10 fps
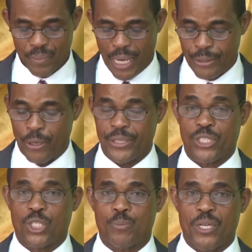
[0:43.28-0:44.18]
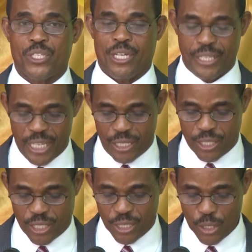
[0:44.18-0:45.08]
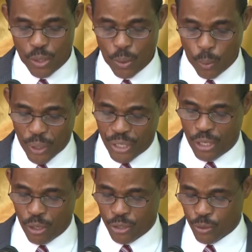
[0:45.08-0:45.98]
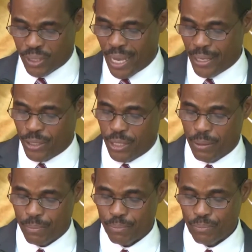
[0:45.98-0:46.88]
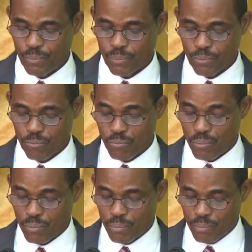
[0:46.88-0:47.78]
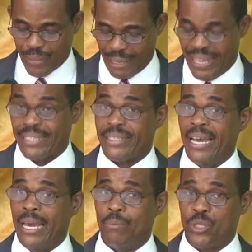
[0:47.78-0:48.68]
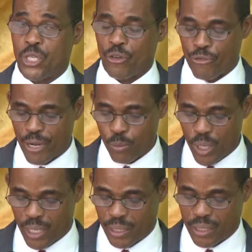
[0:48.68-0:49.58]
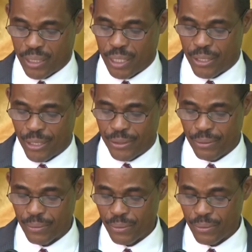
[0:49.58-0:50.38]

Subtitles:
and other special needs within our society. At that time, children were considered